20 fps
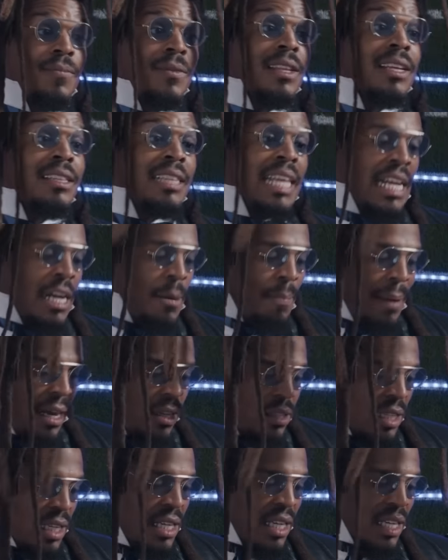the thing
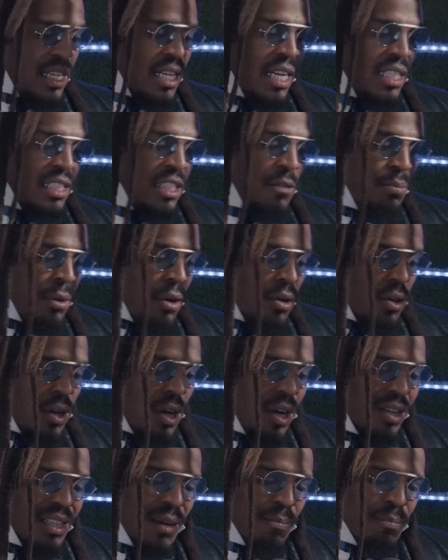about the concussion
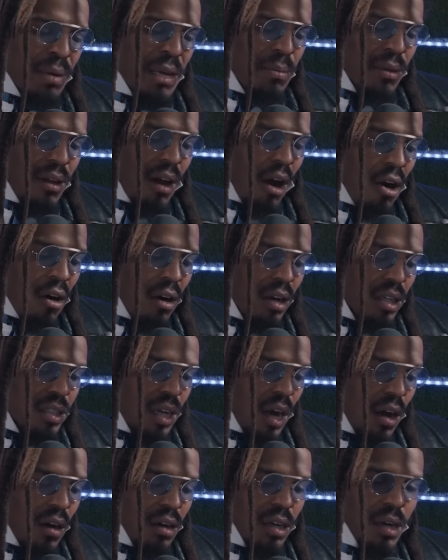protocol that people aren't
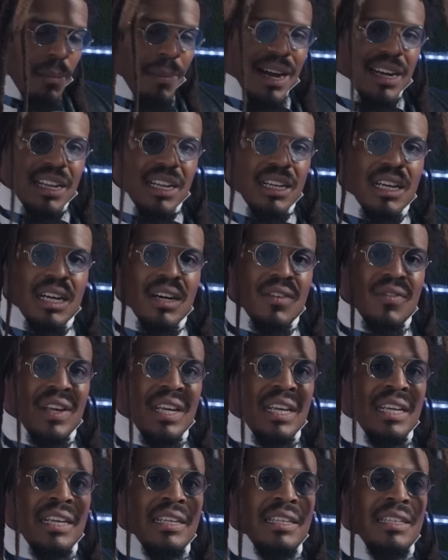talking about enough
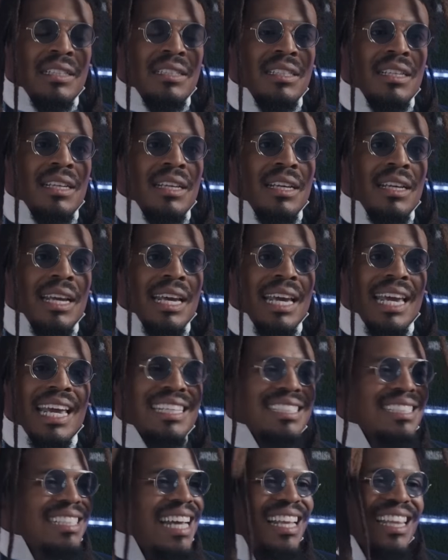is
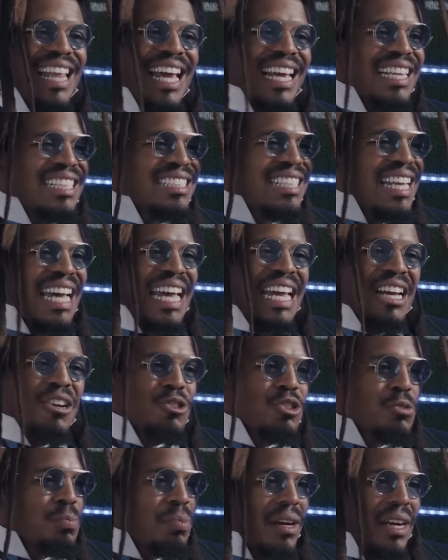it's not like it's an ankle
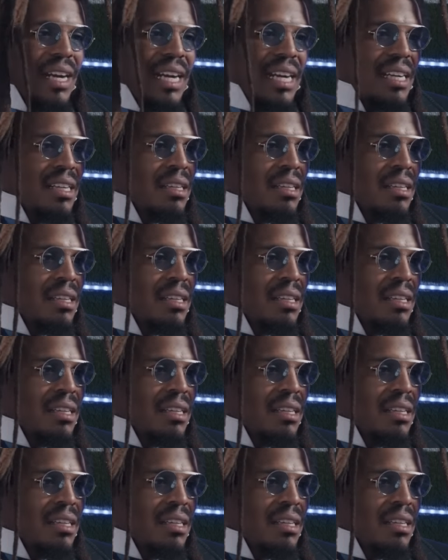sprain.